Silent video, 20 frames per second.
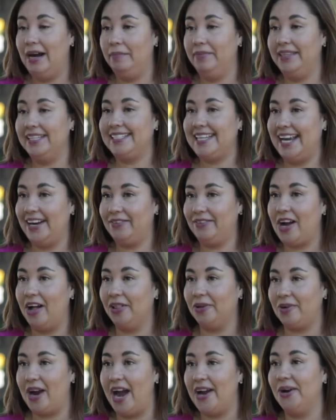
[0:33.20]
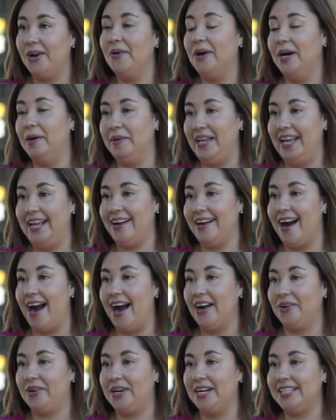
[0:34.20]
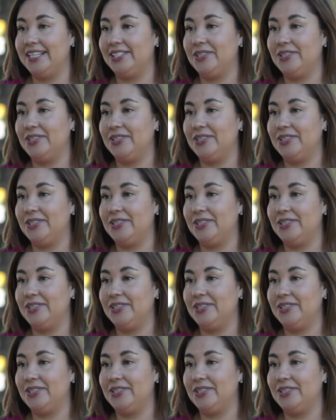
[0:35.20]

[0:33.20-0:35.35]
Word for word: the state of Colorado in Congress.